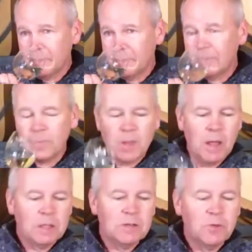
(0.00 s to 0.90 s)
Yeah, that's
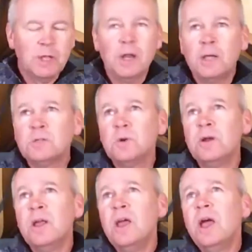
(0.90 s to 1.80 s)
a really nice one.
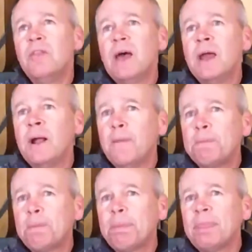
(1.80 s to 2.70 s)

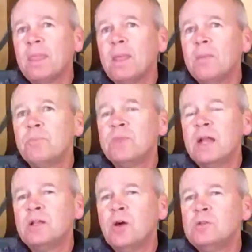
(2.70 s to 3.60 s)
That
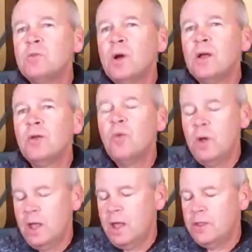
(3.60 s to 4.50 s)
goes well with